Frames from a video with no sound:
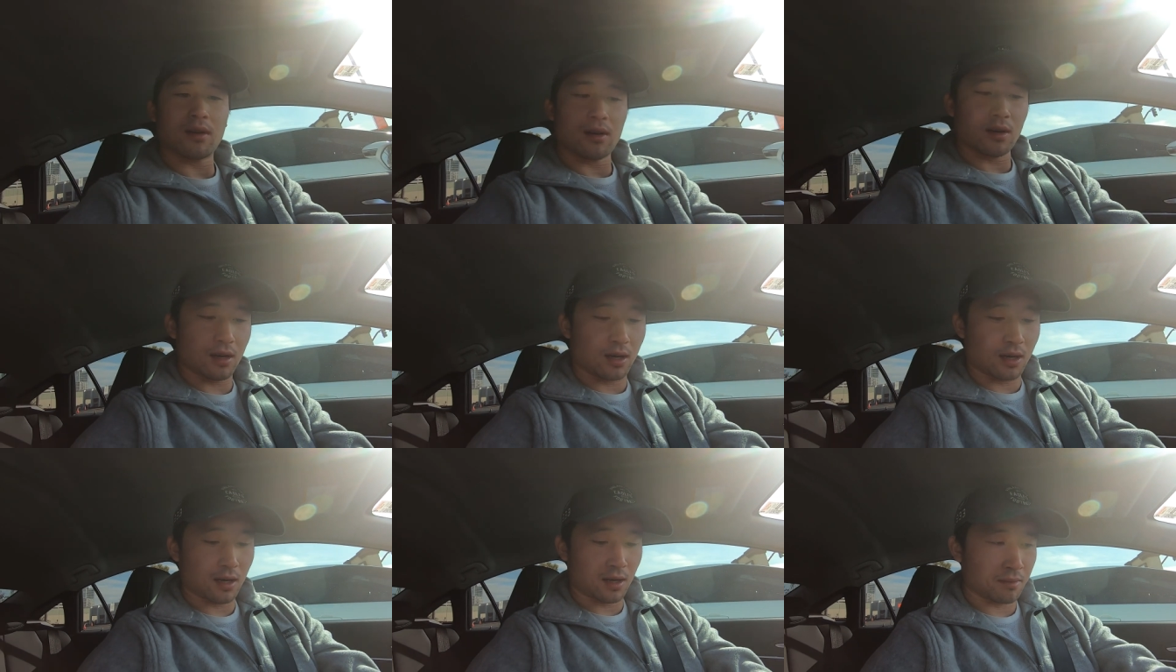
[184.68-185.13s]

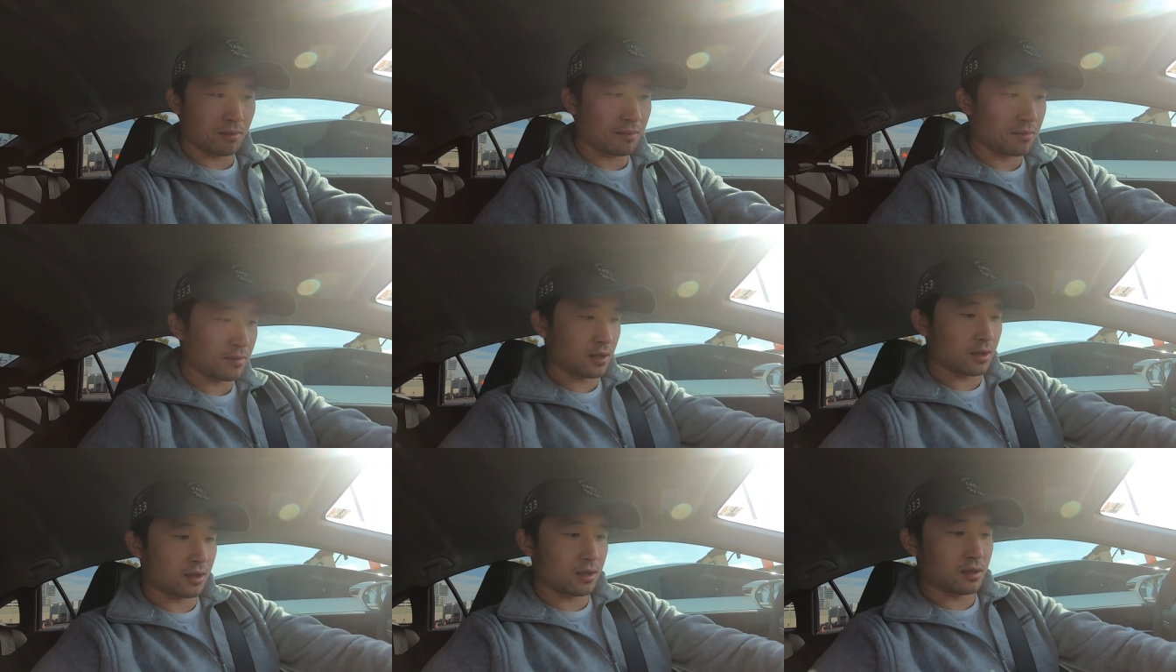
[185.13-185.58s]

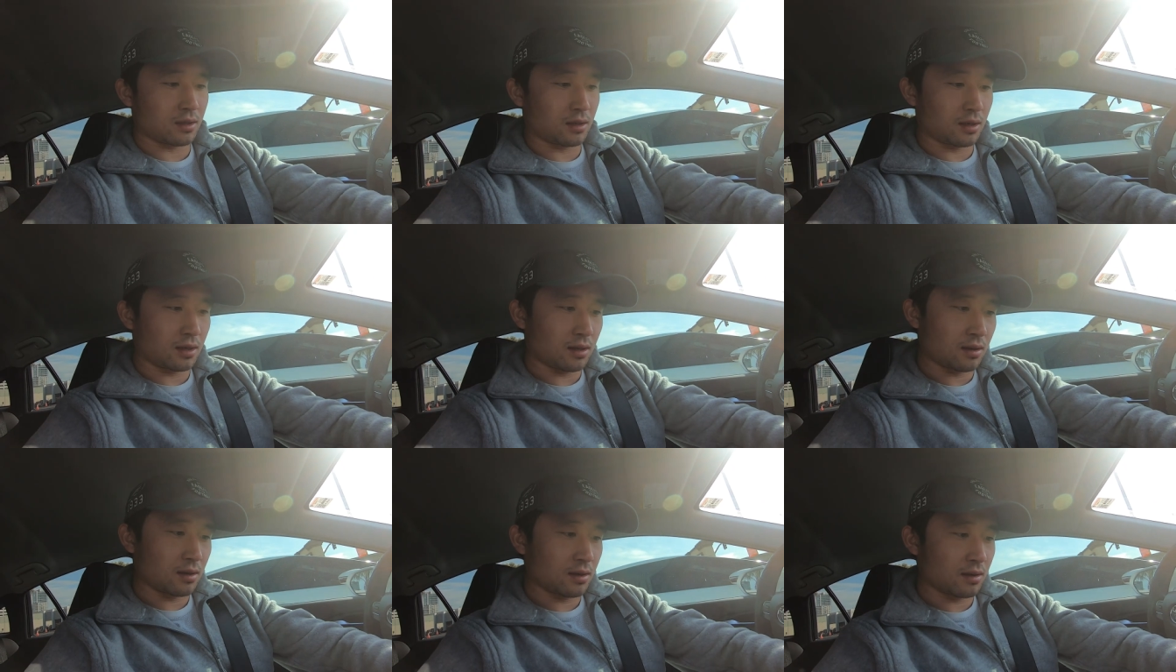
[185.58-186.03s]

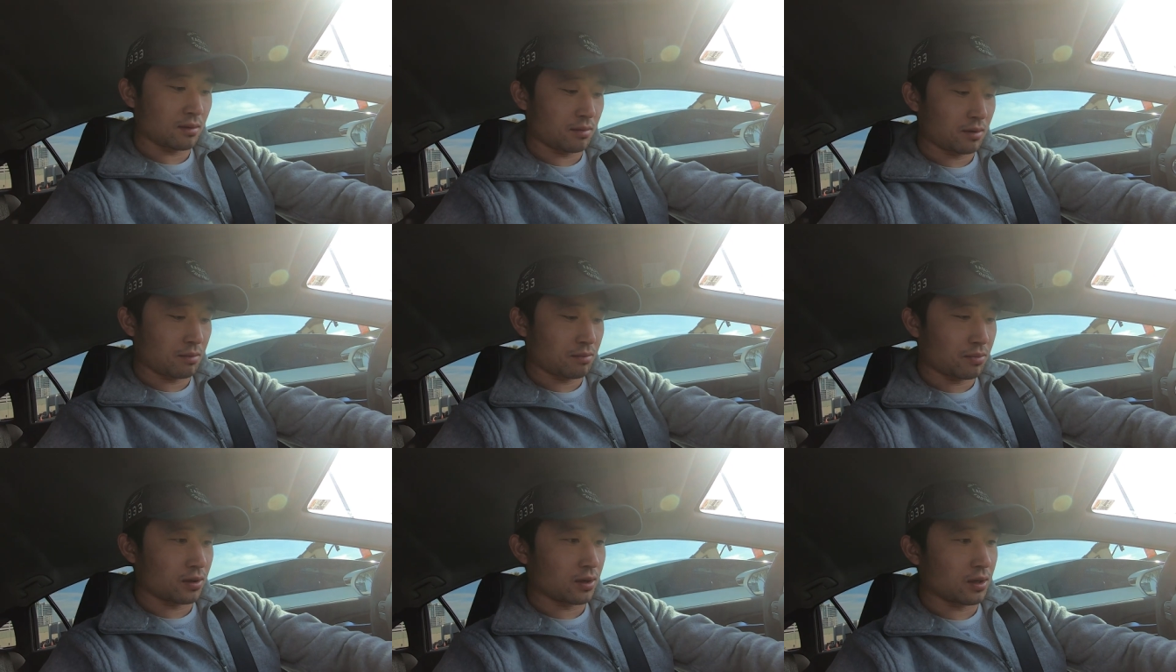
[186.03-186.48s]
Actually, let
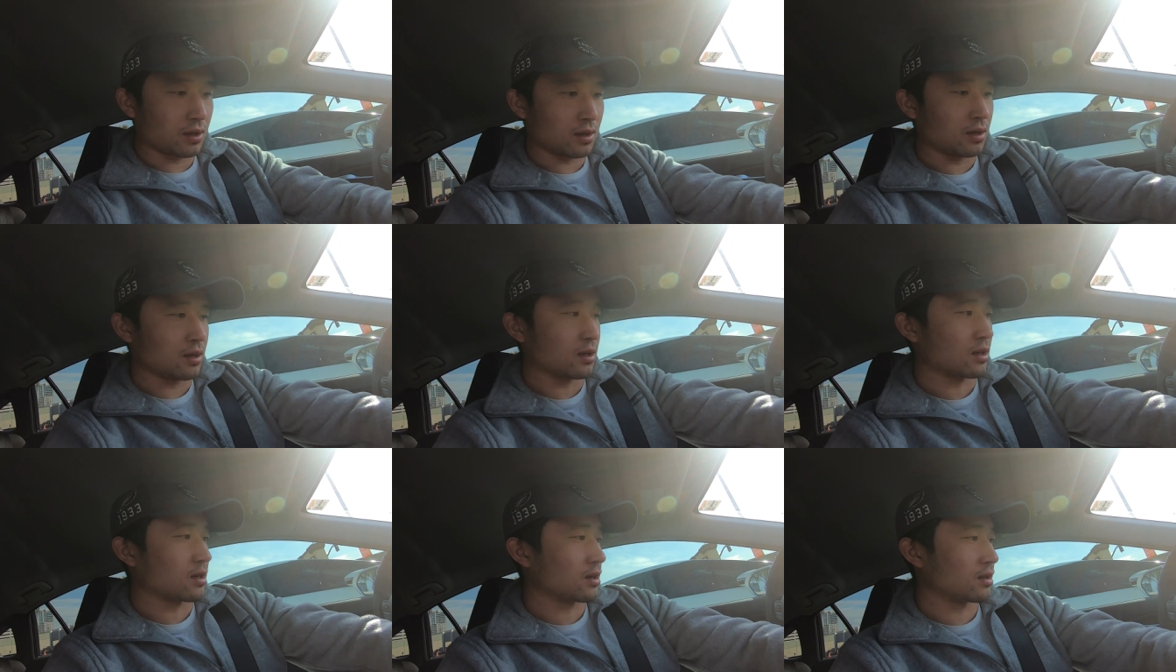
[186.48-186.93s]
me put it
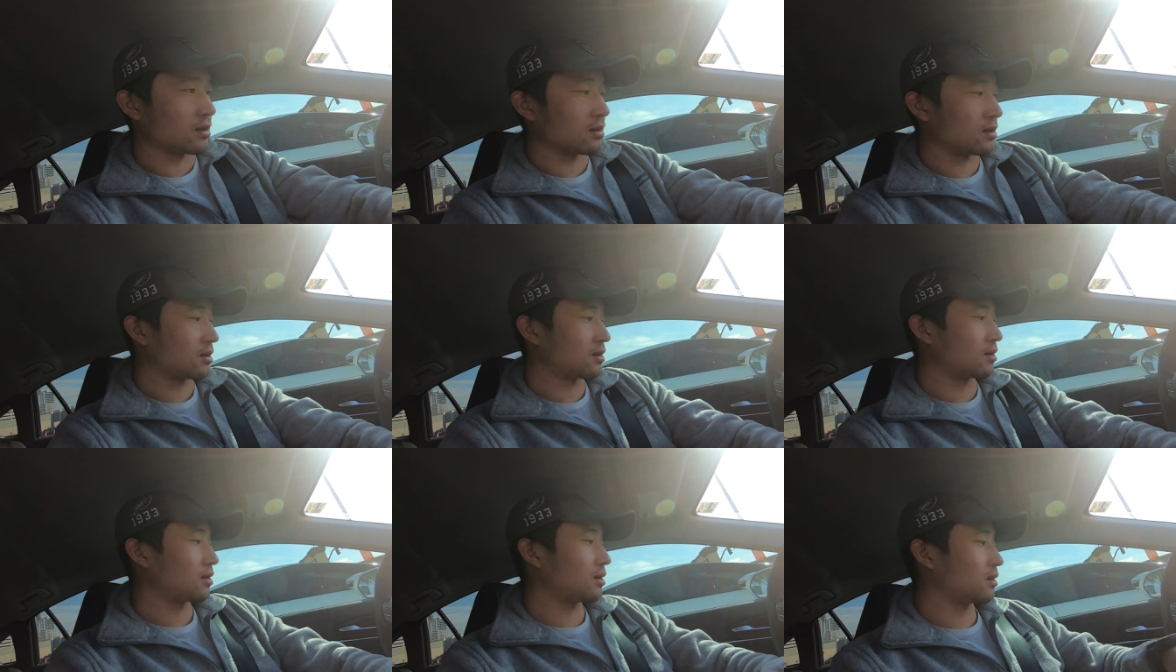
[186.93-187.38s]

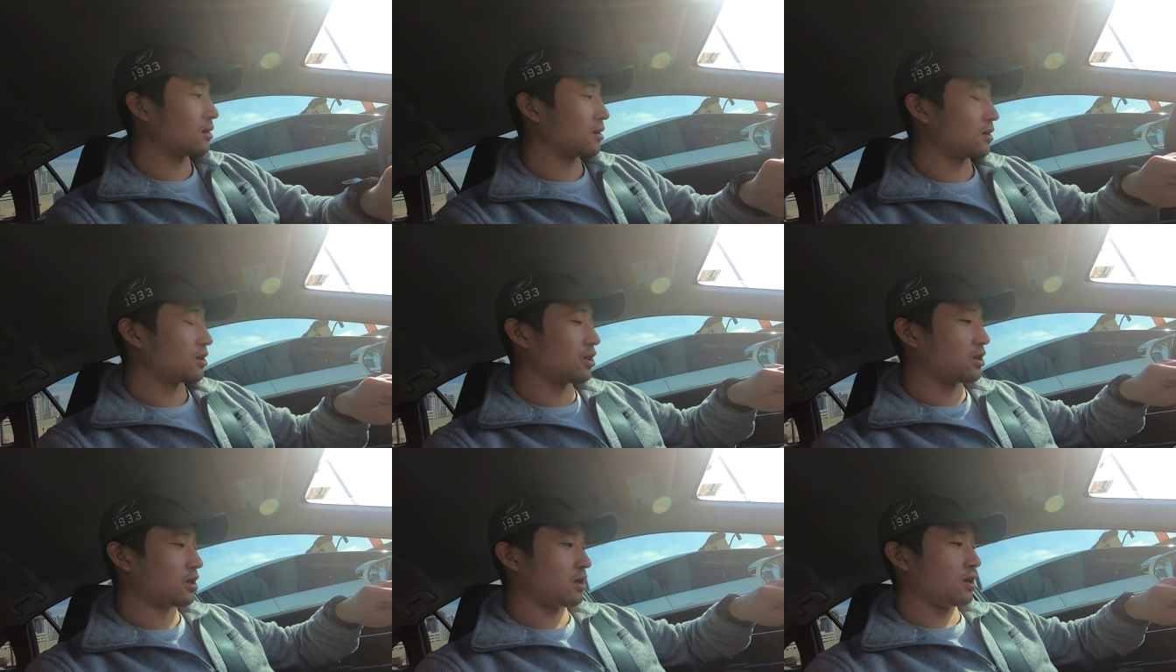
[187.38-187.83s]
against the
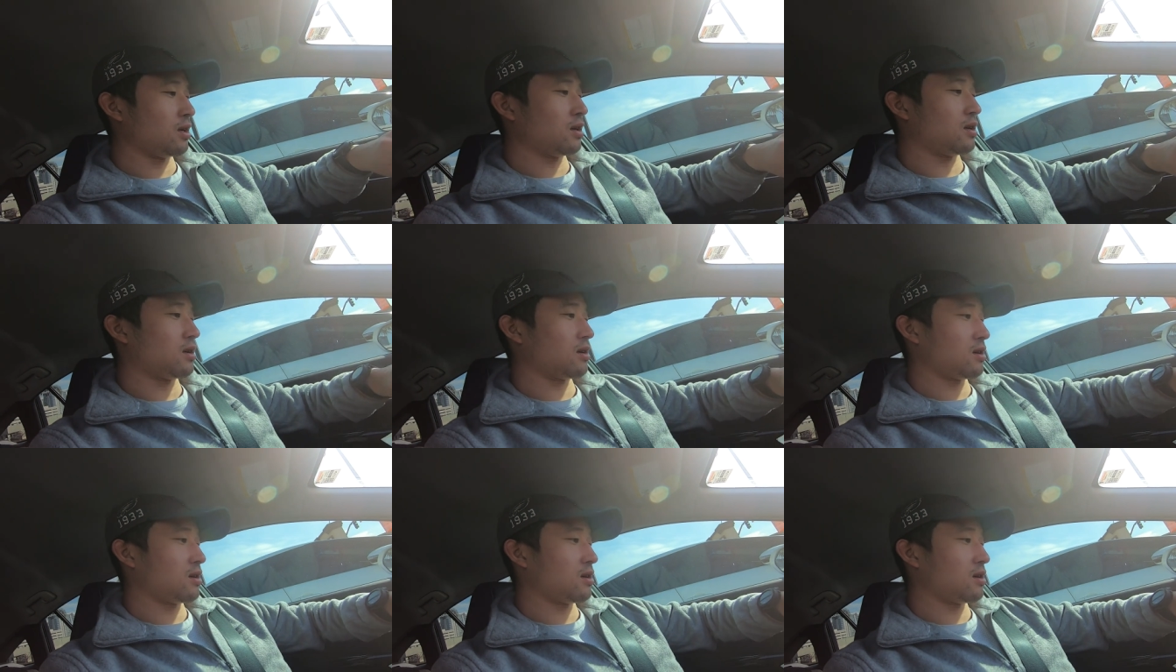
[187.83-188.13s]
shade.